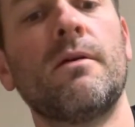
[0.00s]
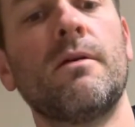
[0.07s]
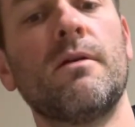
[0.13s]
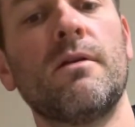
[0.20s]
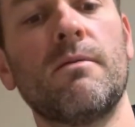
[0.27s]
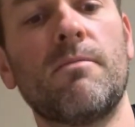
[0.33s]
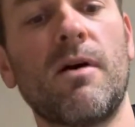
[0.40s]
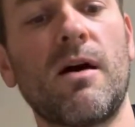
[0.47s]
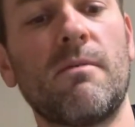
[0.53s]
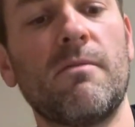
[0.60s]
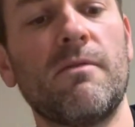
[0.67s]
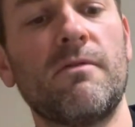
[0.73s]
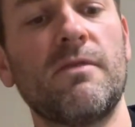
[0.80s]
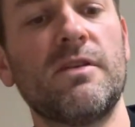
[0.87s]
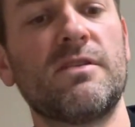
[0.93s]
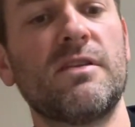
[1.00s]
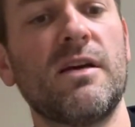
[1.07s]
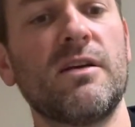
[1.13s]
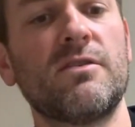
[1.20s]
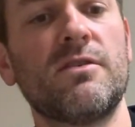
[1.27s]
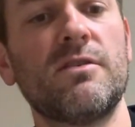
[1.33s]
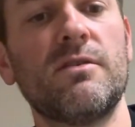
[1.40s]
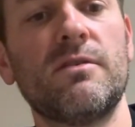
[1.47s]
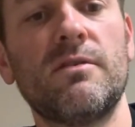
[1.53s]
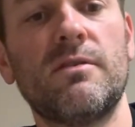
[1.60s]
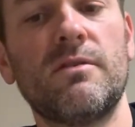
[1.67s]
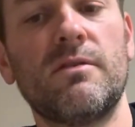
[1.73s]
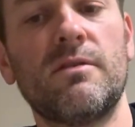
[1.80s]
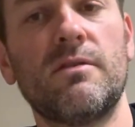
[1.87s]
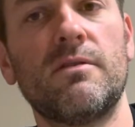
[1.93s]
At the bottom of this section,
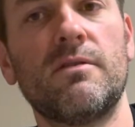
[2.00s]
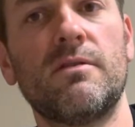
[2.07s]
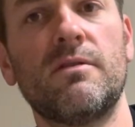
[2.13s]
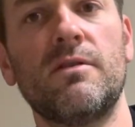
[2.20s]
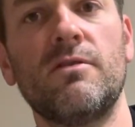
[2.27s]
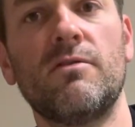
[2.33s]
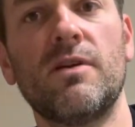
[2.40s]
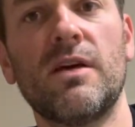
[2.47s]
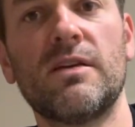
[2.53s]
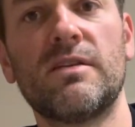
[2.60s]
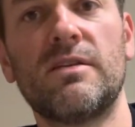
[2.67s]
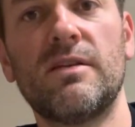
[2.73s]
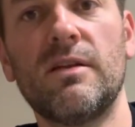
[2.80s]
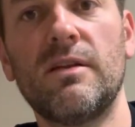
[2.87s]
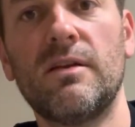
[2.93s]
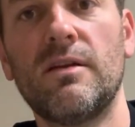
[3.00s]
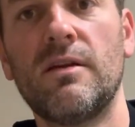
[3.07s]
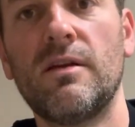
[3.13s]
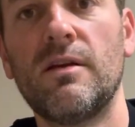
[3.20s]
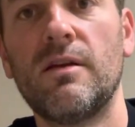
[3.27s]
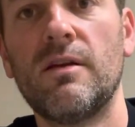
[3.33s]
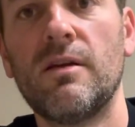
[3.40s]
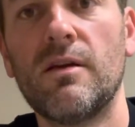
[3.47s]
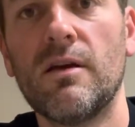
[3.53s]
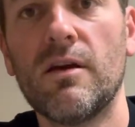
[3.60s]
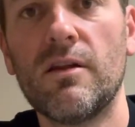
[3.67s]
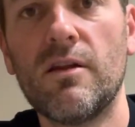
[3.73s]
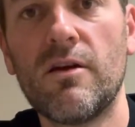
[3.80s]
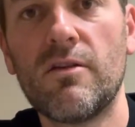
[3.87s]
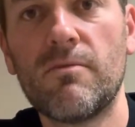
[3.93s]
you guessed it,
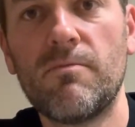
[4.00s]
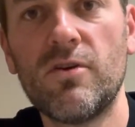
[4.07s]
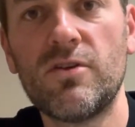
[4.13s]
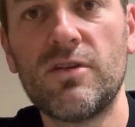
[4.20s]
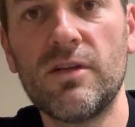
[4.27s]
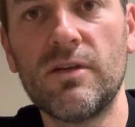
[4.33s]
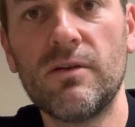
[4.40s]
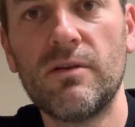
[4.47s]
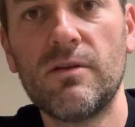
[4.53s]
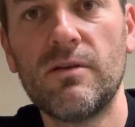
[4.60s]
another bushing.